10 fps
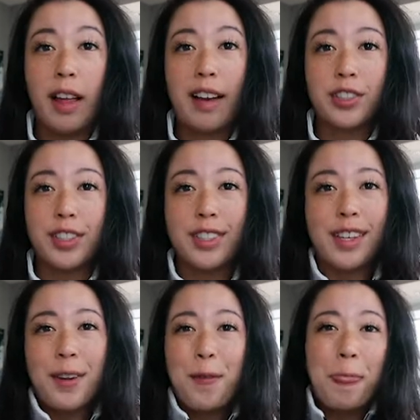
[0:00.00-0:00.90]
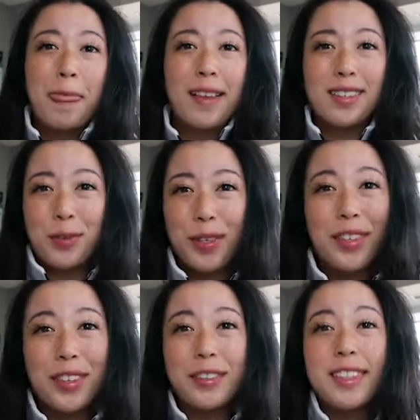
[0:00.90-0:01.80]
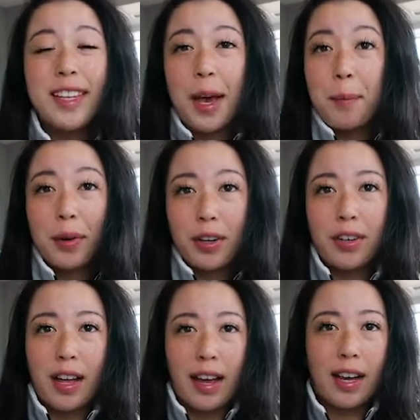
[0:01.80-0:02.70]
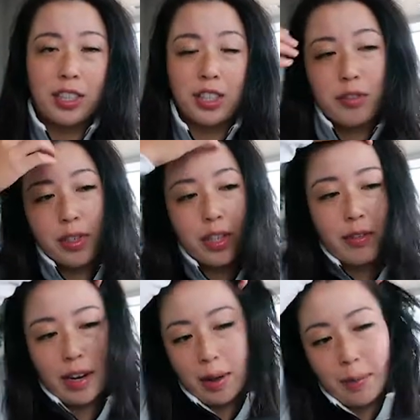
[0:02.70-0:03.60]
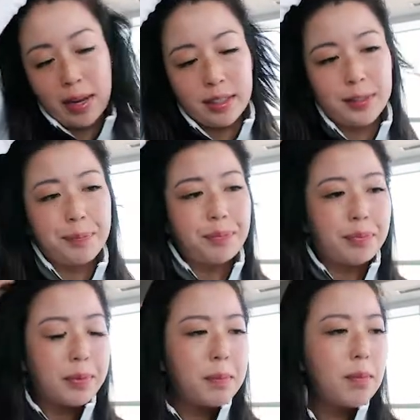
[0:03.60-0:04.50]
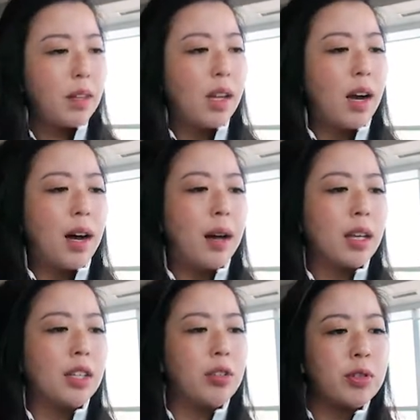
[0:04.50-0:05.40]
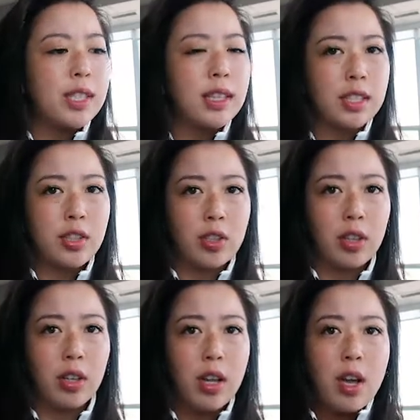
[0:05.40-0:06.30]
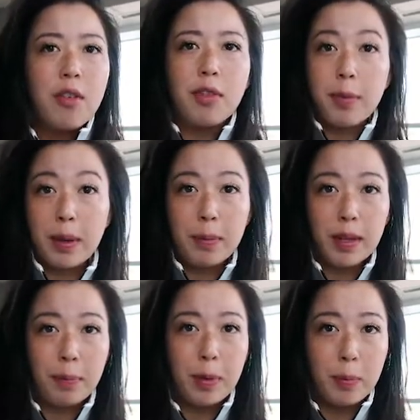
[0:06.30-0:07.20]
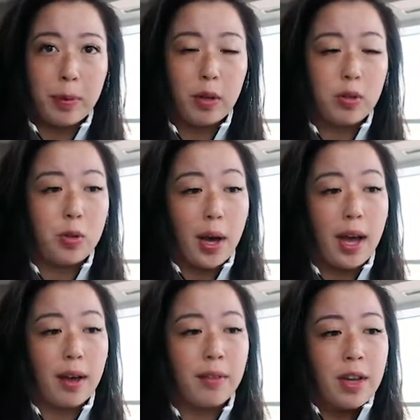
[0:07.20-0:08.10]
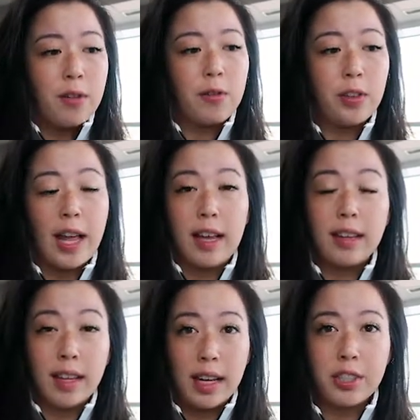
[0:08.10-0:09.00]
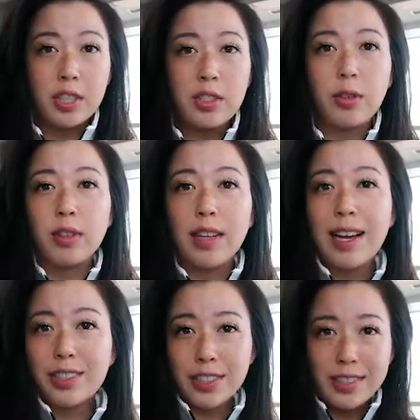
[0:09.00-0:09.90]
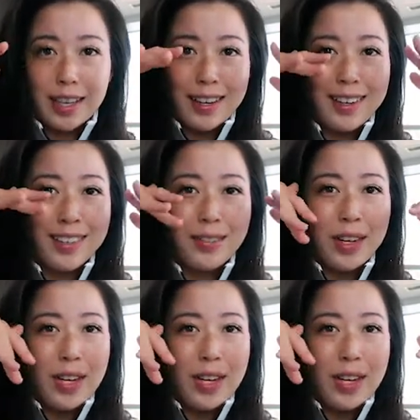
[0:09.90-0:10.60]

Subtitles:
lashes. So when you're using M curl, I actually really recommend using this curl for maybe people who have flat lashes or lashes that kind of